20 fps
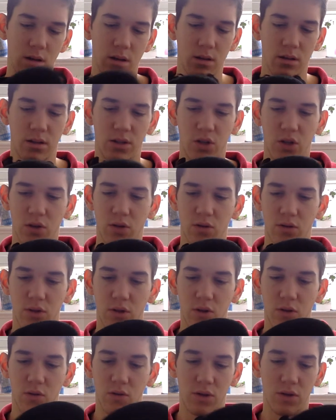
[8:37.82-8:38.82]

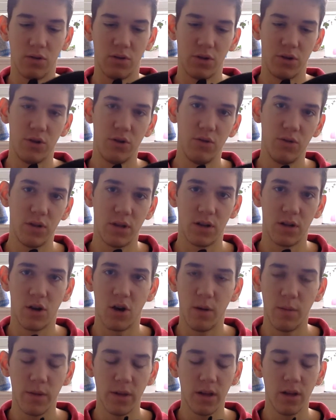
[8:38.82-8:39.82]
So the shoes
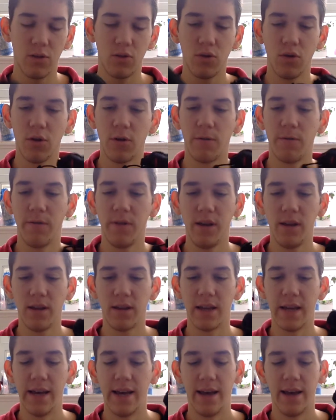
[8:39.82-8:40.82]
accommodate to your
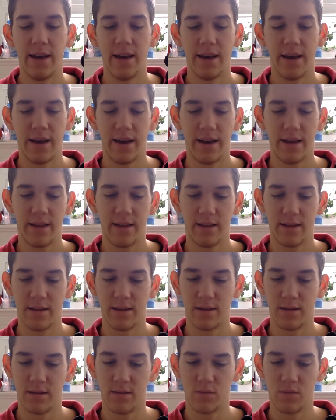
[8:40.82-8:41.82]
feet, and
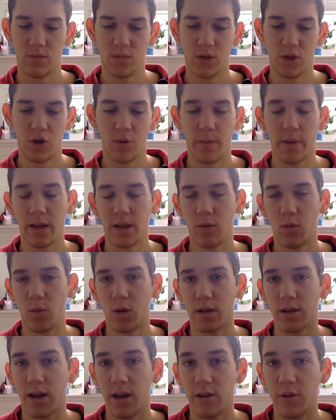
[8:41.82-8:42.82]
no matter
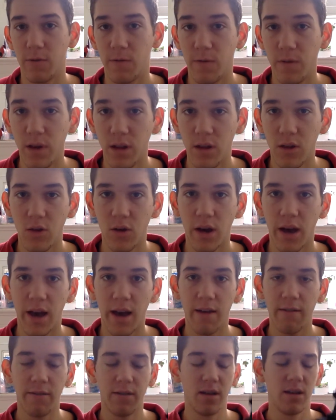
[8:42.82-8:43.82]
what kind of feet you
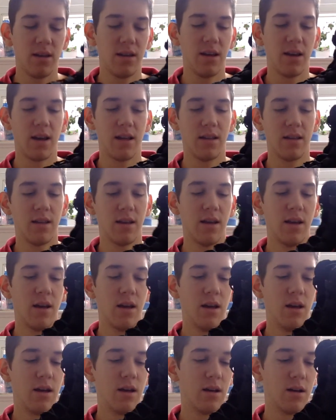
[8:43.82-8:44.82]
have, in the end,
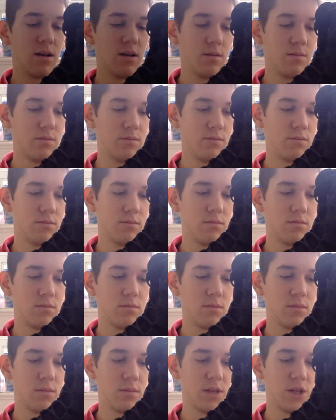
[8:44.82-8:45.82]

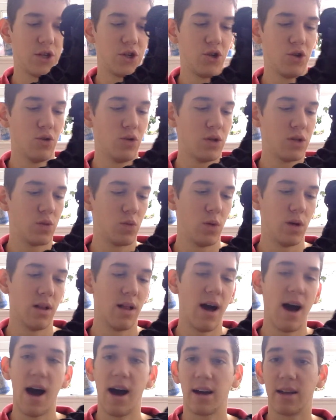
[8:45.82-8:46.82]
the shoes will
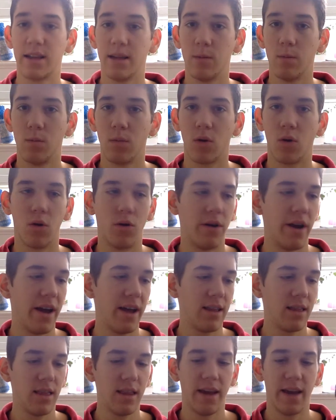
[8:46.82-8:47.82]
hug them
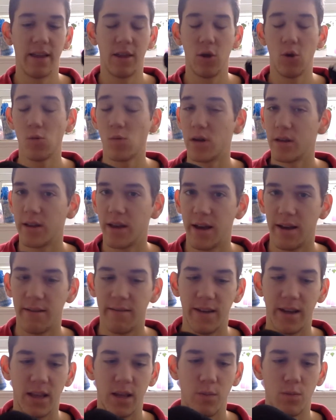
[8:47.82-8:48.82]
correctly, and you won't have
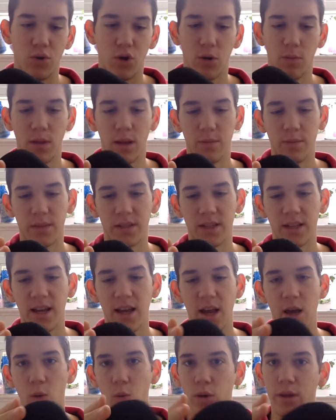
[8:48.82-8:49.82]
any problems
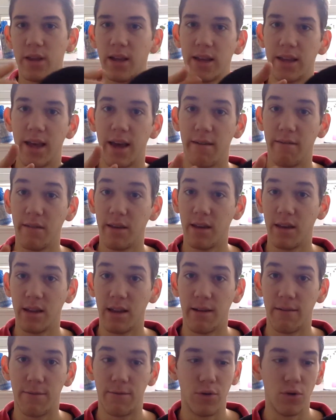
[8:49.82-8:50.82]
with not having
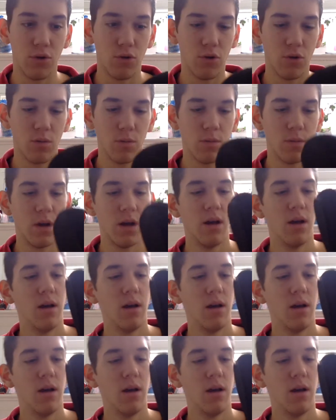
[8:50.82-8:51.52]
enough room.